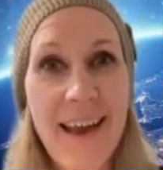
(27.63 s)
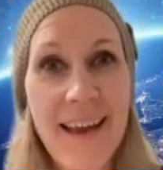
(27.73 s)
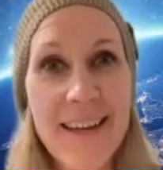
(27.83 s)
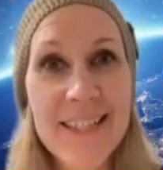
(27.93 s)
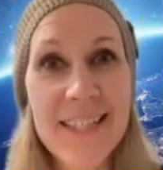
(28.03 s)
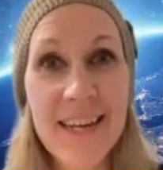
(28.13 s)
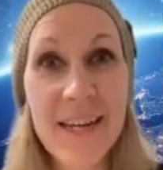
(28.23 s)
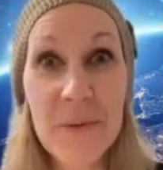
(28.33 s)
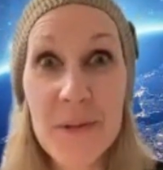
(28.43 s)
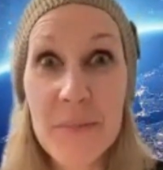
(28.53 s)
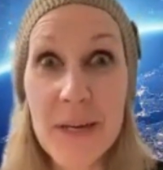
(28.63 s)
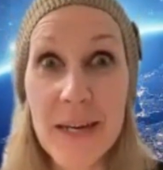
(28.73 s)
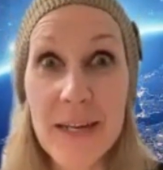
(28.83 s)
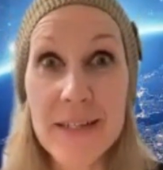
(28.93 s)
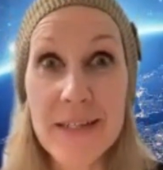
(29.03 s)
And today with
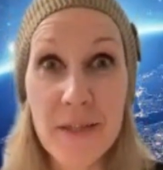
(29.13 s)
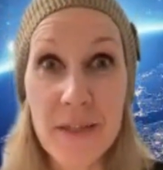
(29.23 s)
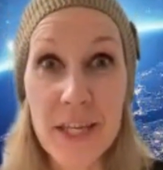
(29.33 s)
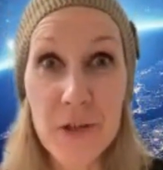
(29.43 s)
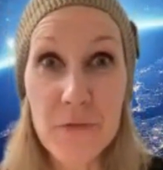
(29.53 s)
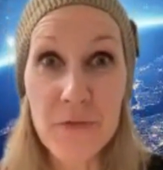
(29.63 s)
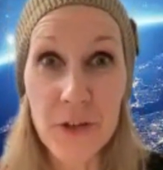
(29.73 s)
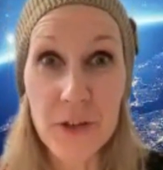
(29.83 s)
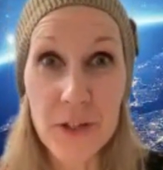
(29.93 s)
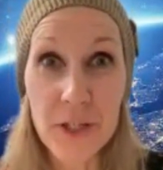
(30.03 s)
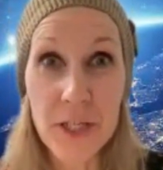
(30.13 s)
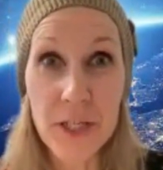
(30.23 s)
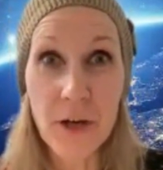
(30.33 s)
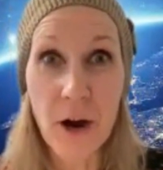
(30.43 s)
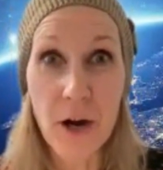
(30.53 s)
me is Theo
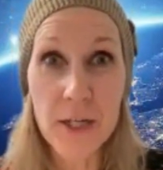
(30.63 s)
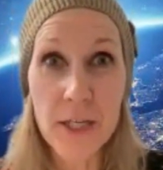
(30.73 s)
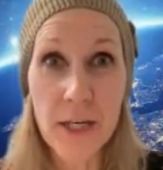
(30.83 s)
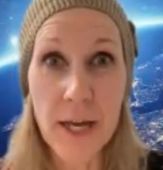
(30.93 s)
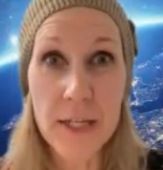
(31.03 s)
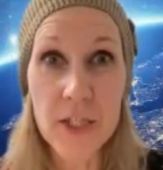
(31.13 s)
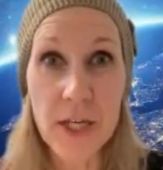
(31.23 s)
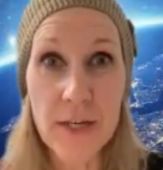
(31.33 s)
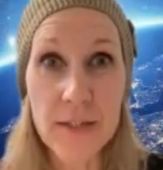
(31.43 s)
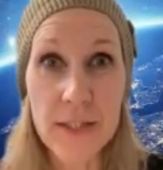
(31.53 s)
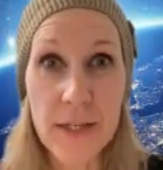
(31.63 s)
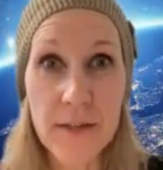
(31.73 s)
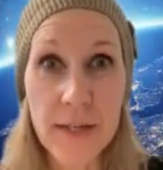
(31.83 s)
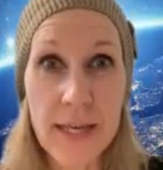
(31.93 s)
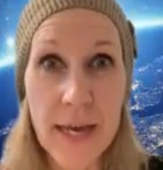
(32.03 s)
Fleury, hockey legend here
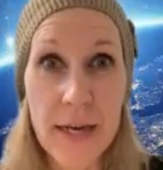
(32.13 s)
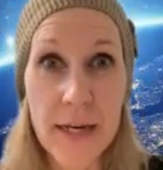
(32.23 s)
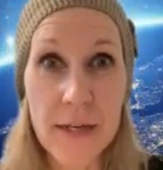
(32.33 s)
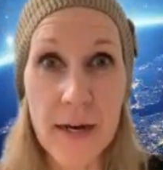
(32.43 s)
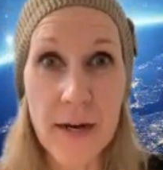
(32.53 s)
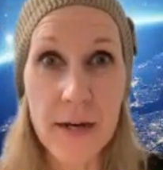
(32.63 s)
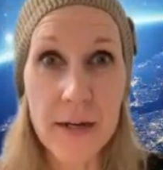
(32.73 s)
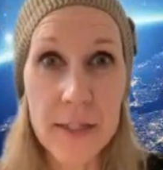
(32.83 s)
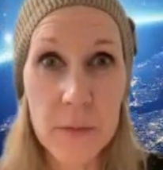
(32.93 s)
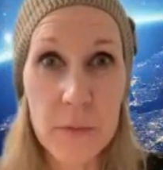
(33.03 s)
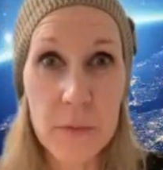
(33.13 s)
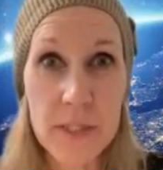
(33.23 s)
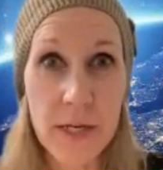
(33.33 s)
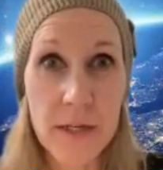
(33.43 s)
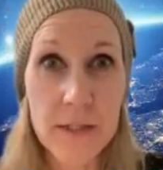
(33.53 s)
in Canada. And he was
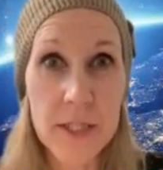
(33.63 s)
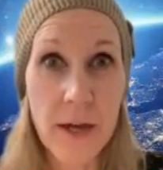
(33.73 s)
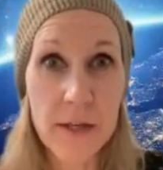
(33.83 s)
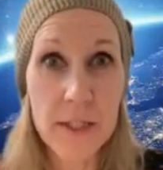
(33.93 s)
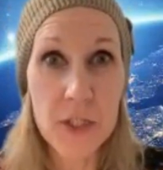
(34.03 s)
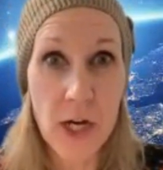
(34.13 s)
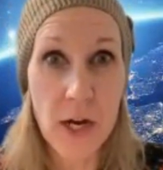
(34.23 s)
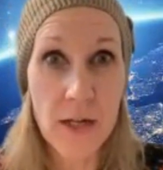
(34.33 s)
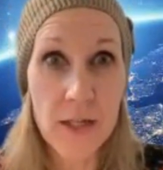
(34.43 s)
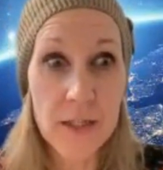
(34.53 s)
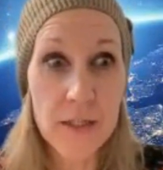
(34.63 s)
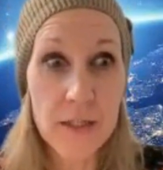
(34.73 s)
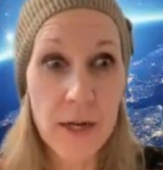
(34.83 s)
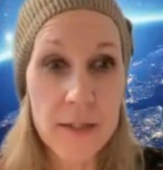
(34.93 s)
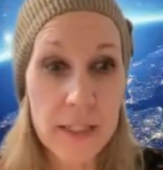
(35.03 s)
in NHL.
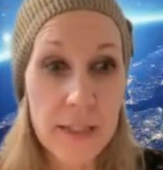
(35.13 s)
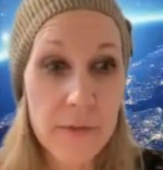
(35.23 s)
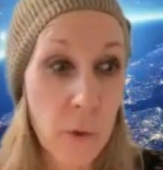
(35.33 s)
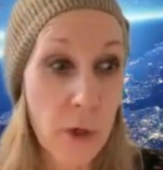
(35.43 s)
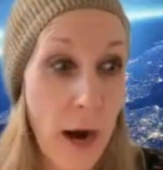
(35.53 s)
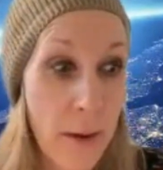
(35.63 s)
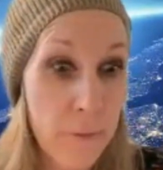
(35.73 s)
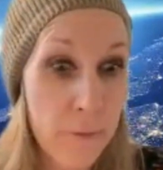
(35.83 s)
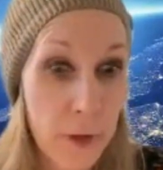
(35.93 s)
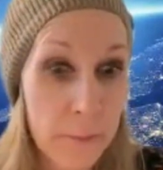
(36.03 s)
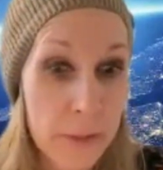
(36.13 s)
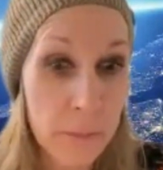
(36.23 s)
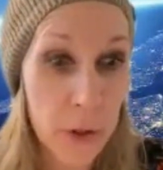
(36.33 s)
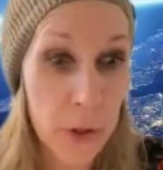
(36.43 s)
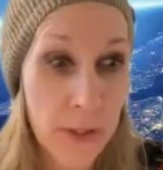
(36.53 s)
And even where I'm from,
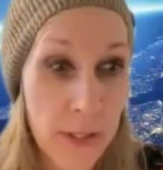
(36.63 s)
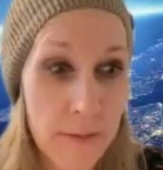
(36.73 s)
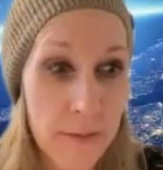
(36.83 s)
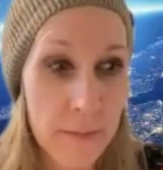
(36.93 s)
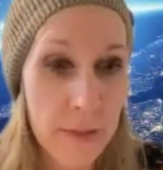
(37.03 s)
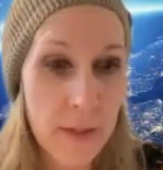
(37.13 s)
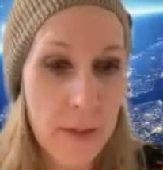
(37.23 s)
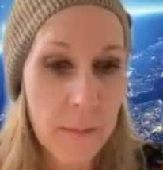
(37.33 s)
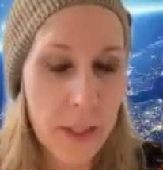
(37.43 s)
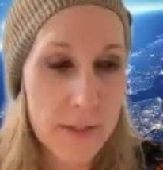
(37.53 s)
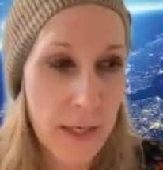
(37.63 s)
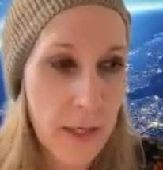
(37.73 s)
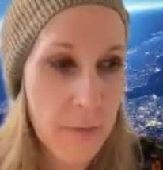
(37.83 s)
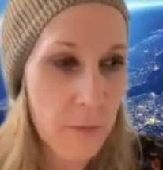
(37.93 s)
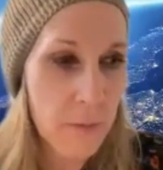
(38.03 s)
people know him because I
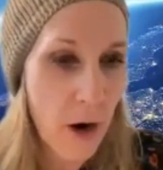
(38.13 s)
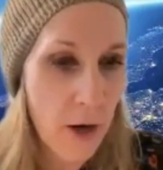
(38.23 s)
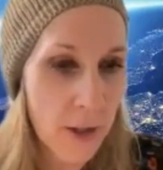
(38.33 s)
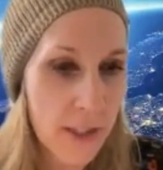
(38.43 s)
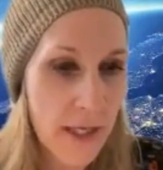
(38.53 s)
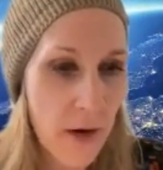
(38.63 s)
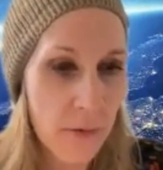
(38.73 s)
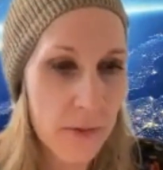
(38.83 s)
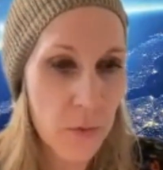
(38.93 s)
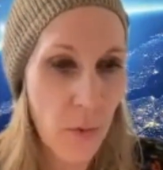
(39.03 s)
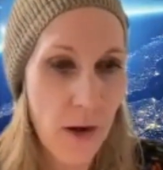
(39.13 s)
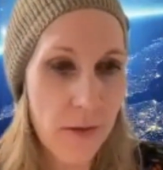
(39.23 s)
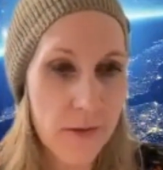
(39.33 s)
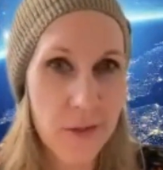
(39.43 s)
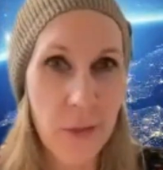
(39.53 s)
come from a hockey town as
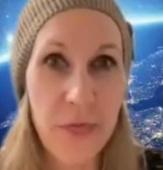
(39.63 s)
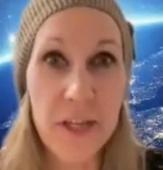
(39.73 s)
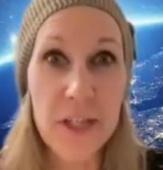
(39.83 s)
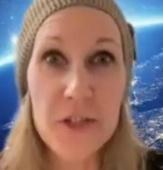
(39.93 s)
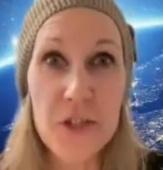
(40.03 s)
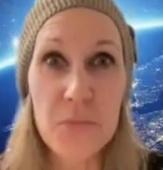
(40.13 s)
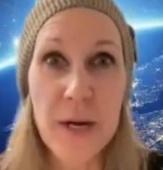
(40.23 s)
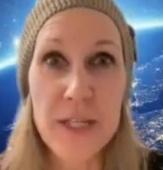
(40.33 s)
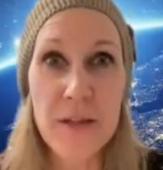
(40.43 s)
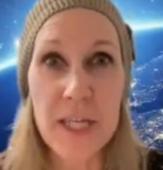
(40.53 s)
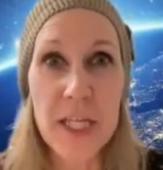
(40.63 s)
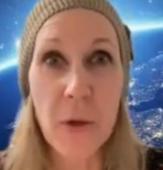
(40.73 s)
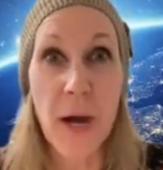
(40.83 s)
well. So thank you so much, Theo.